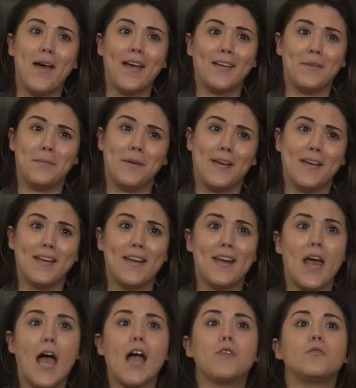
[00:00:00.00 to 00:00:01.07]
Maggie Baine,
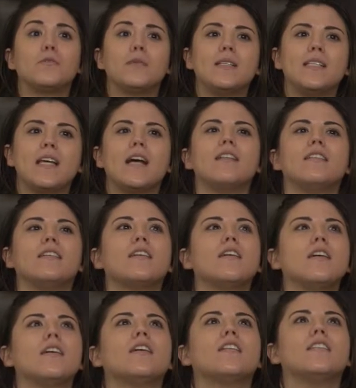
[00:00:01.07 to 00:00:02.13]
and I will be telling
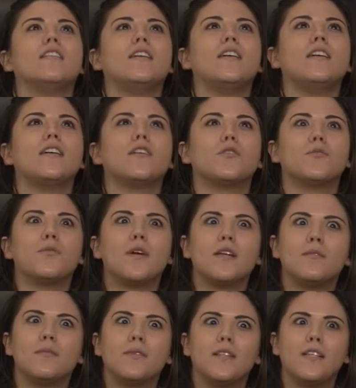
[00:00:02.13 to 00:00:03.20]
the
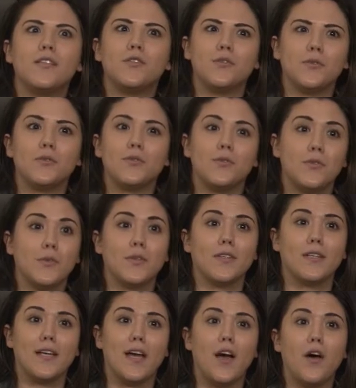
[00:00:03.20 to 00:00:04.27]
incredibly true
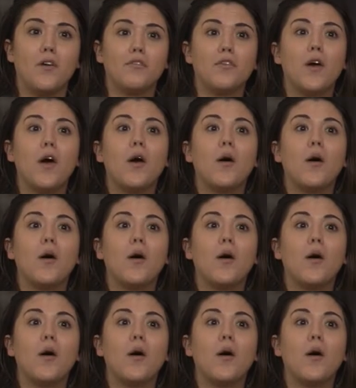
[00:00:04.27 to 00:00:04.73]
story of